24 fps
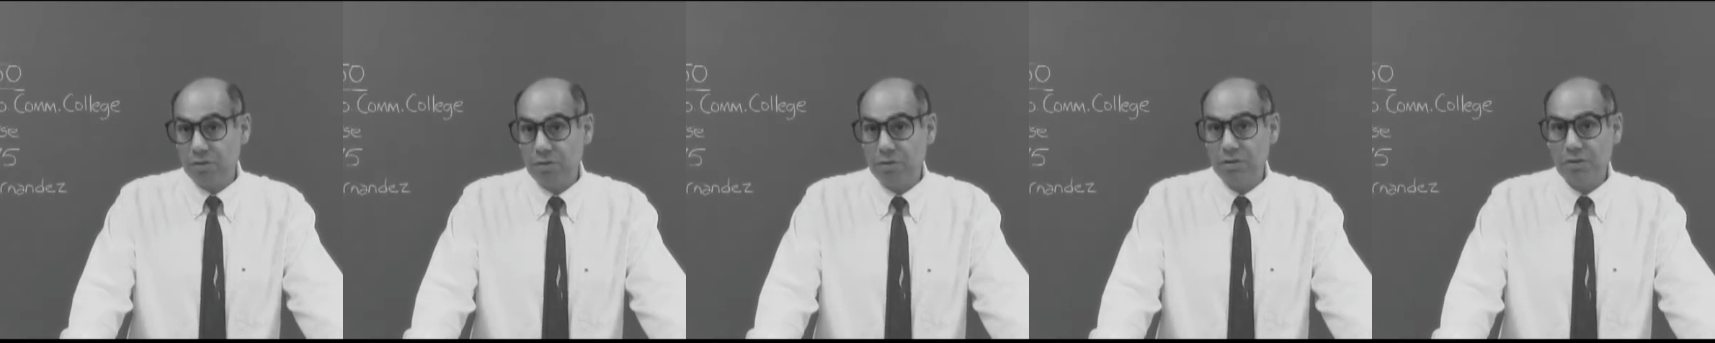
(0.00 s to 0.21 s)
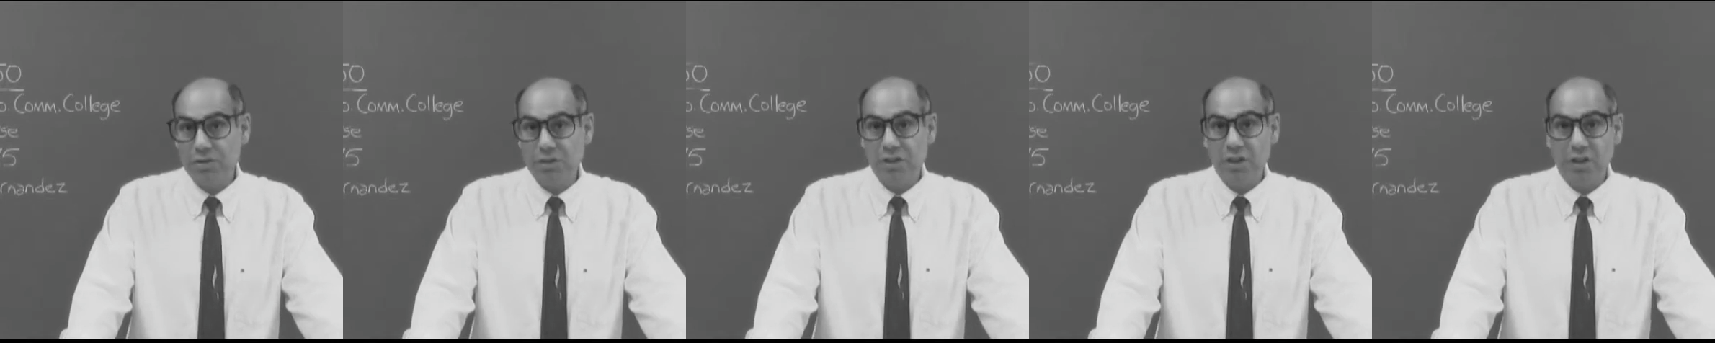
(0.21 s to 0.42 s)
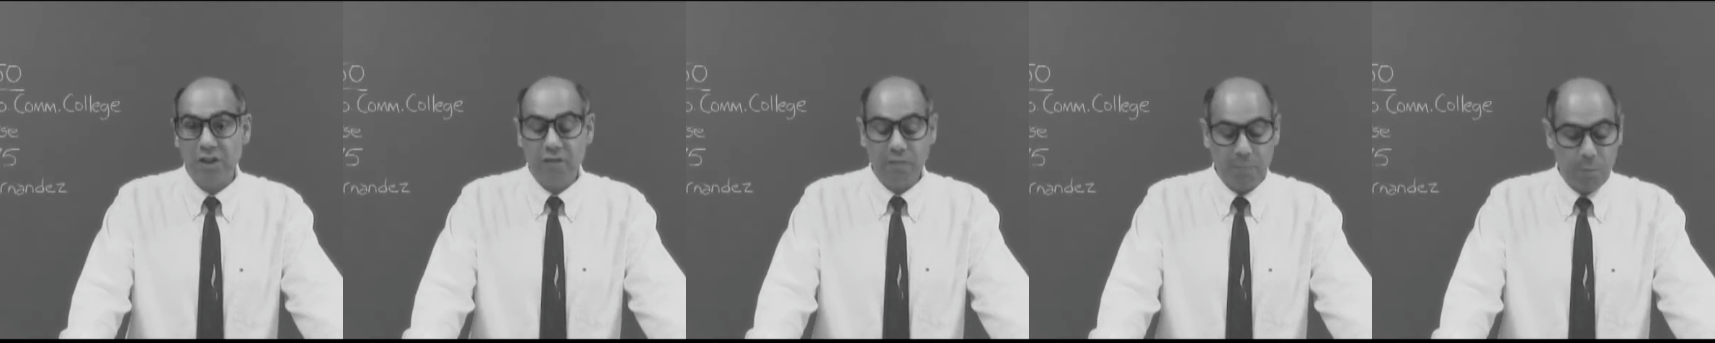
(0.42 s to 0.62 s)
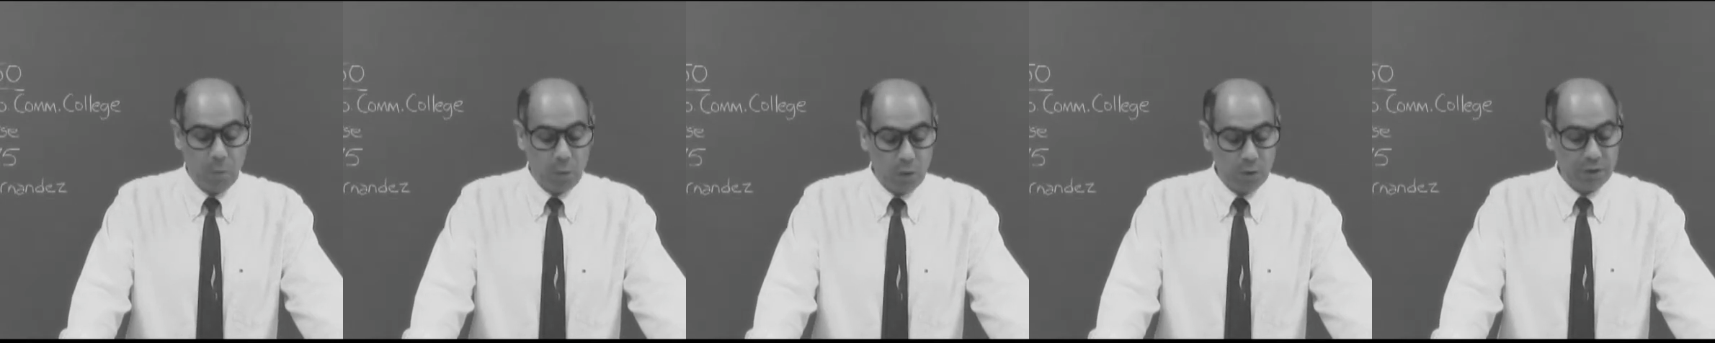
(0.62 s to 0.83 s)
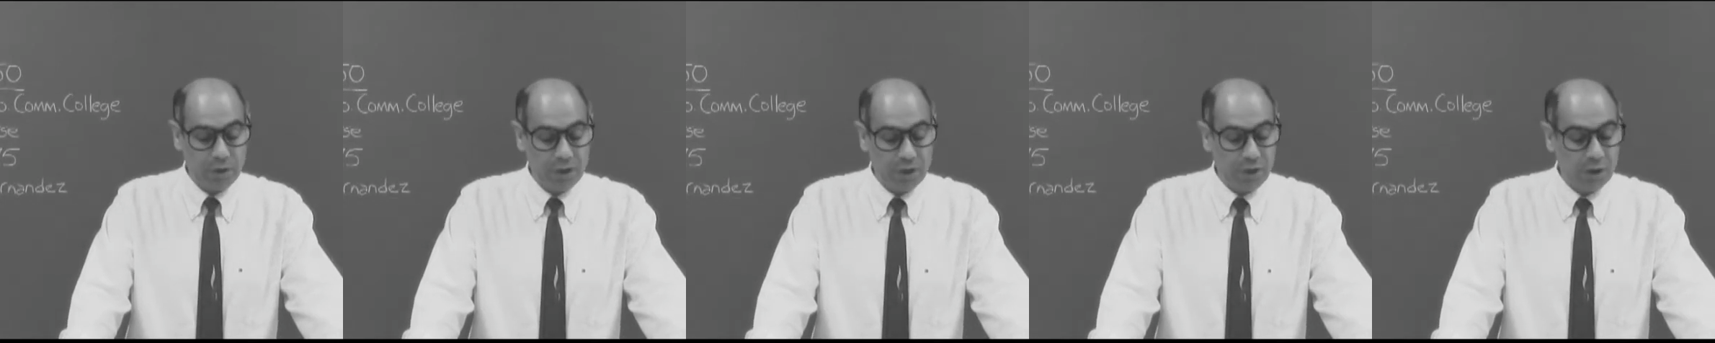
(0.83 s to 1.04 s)
to the City of
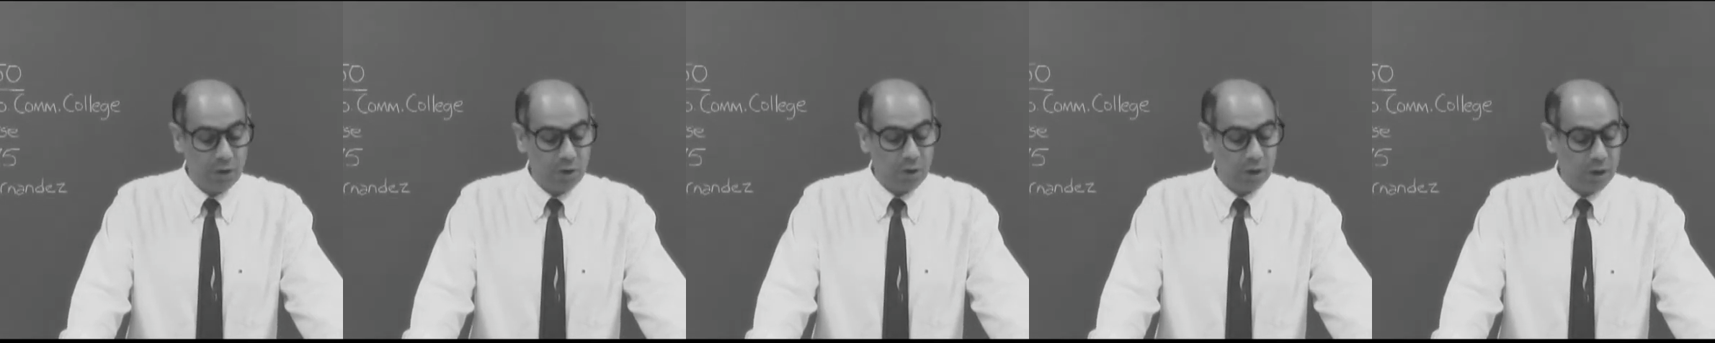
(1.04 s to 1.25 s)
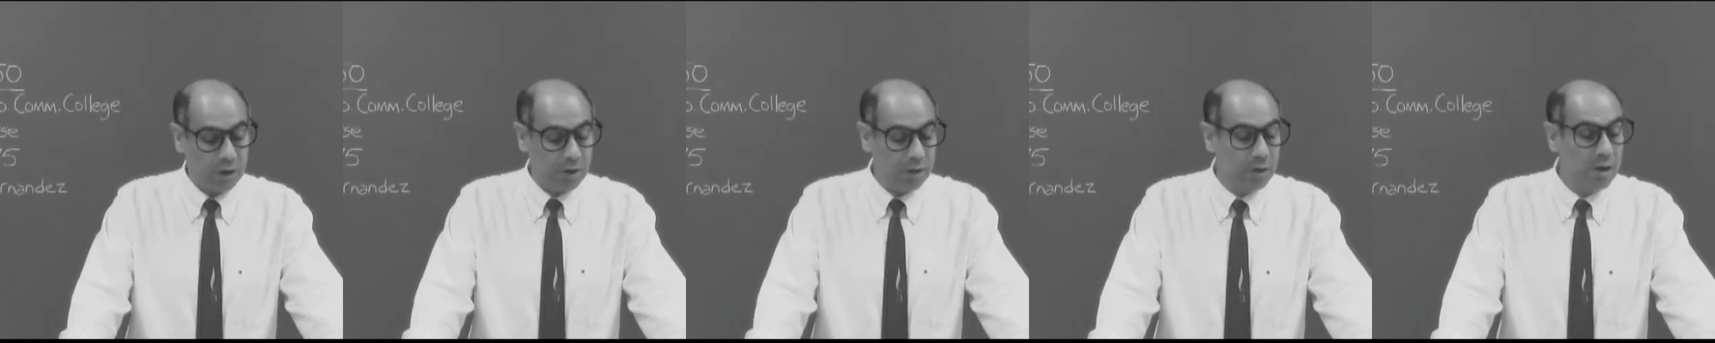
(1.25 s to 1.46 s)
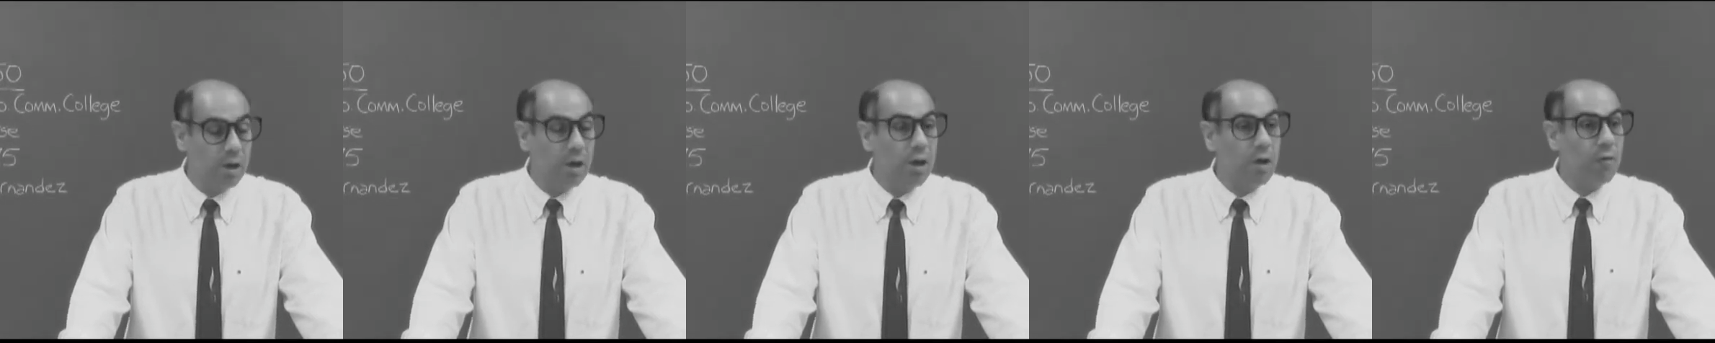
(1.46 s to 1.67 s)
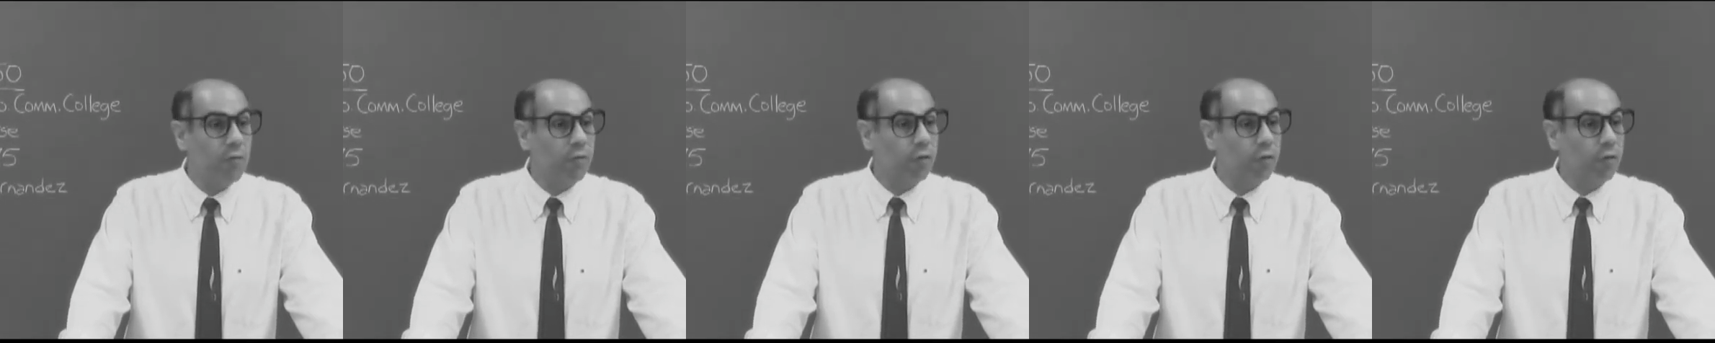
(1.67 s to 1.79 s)
Port Huron